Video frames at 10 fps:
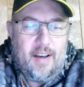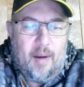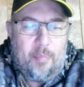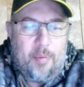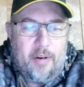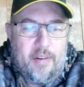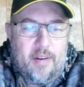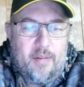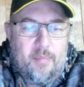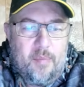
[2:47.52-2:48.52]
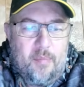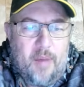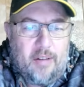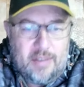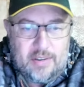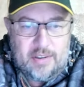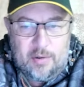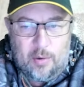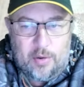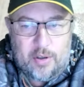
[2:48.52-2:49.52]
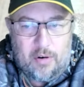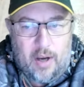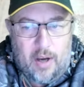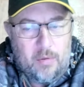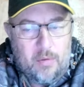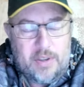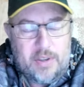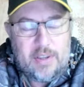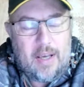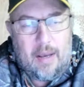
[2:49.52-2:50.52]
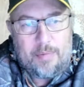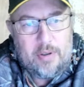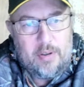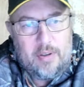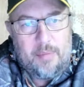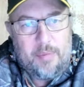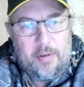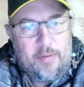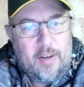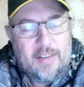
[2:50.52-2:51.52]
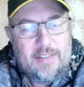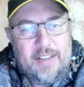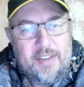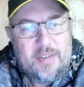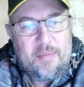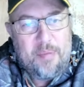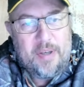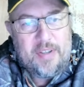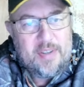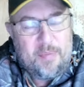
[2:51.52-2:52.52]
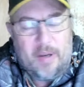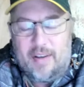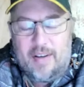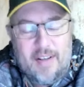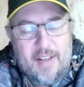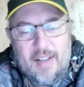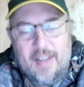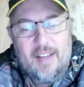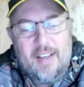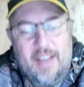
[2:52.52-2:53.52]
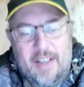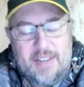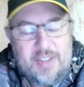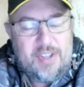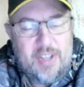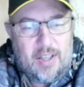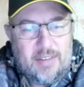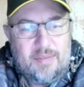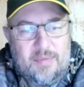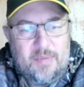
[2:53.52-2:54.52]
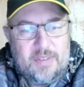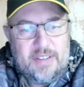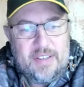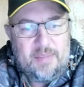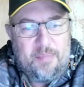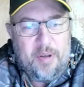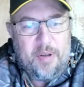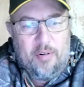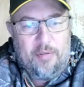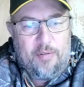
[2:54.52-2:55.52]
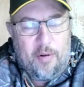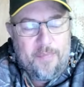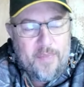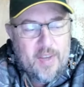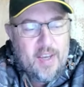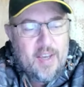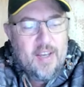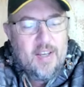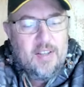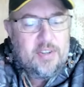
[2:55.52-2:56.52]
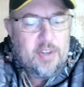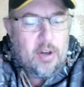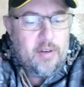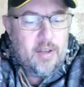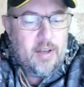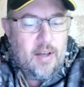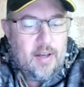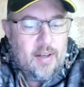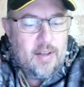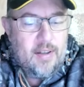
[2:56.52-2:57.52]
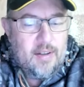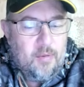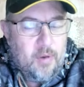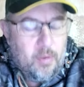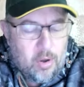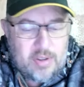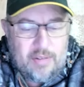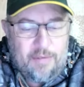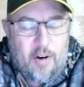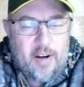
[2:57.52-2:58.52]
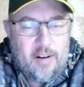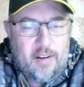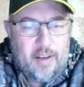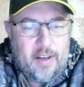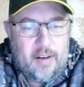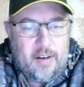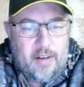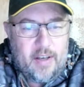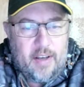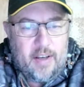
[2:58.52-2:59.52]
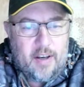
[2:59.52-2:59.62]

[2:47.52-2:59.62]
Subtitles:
up here in the mountains of North Carolina, which is absolutely beautiful. I'll send you some pictures, but it was just beautiful. So we watched the final here in the